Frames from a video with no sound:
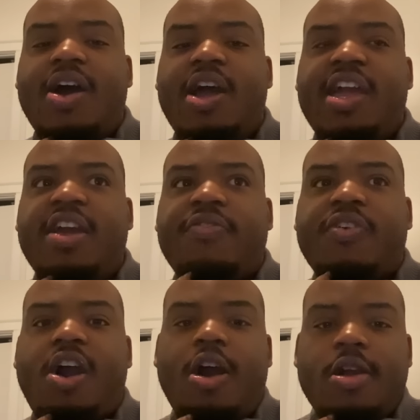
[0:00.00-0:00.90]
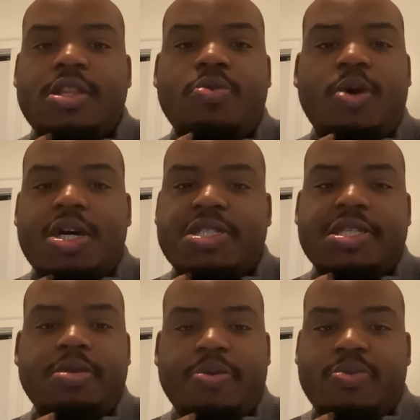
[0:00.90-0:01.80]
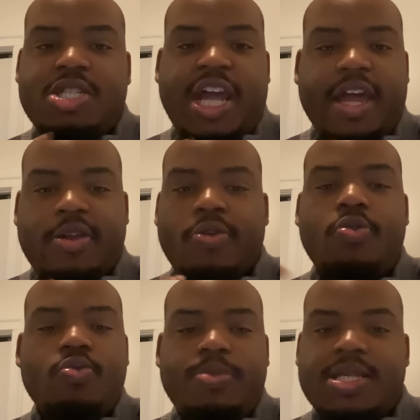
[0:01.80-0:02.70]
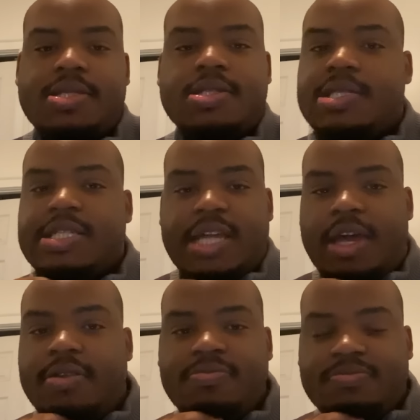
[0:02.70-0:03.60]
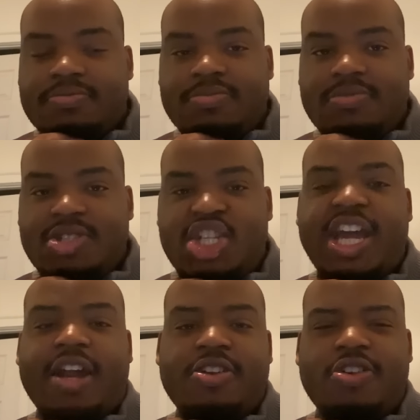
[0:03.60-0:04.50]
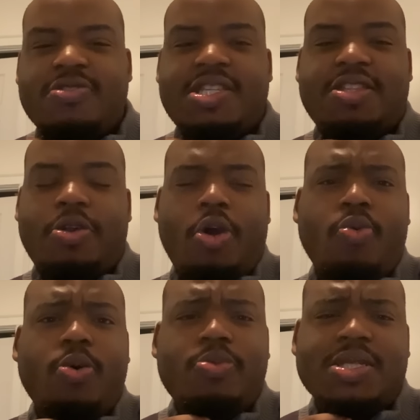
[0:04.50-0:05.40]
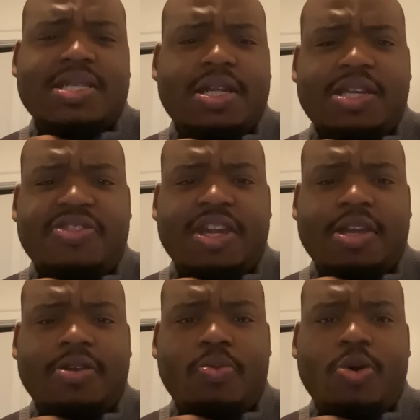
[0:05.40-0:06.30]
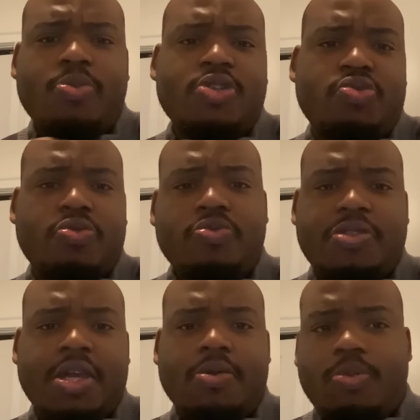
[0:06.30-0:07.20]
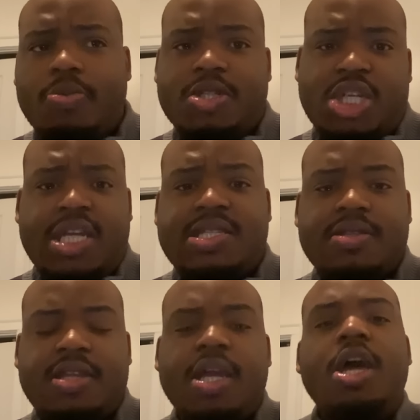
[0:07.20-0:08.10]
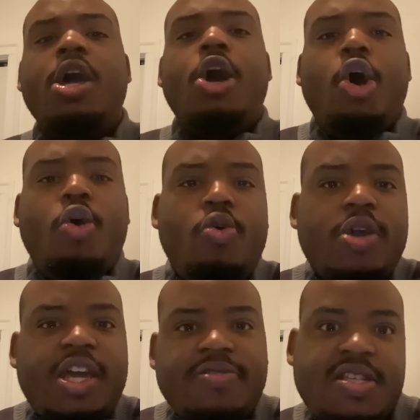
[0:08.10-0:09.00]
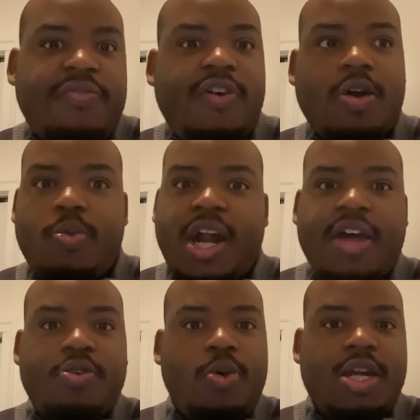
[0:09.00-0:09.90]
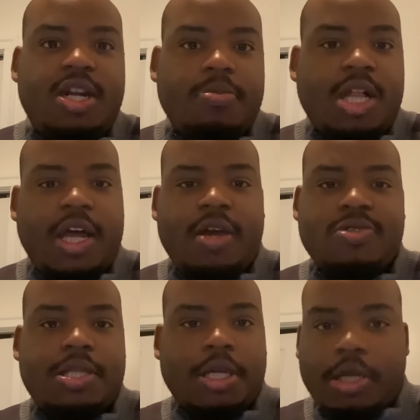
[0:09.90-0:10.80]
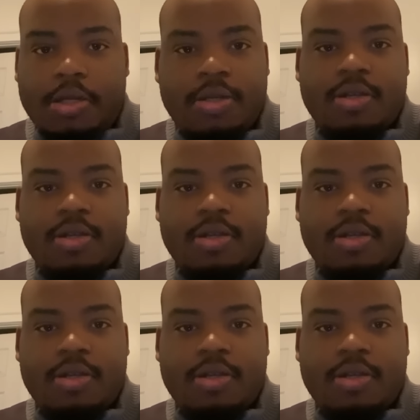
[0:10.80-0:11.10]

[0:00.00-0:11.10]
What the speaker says: If Carly was sleeping with Jagger, who business is that? She got a nerve to sit there, oh, what would Sonny think? What would Drew think? What would Jason think? Who gives a fuck what either one of them clowns think?